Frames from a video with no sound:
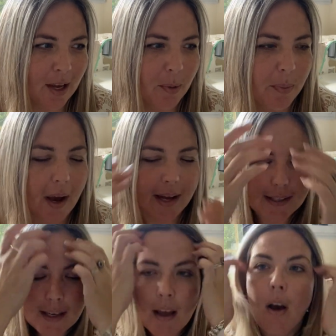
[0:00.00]

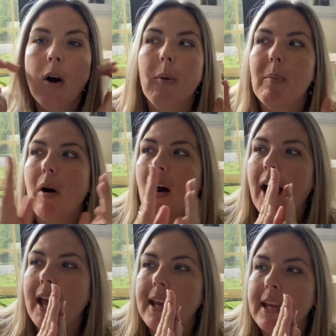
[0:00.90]
But
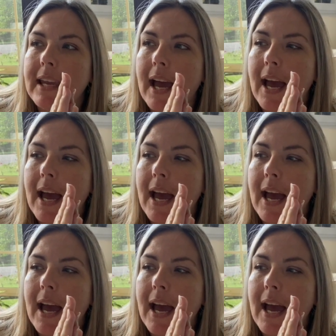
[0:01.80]
my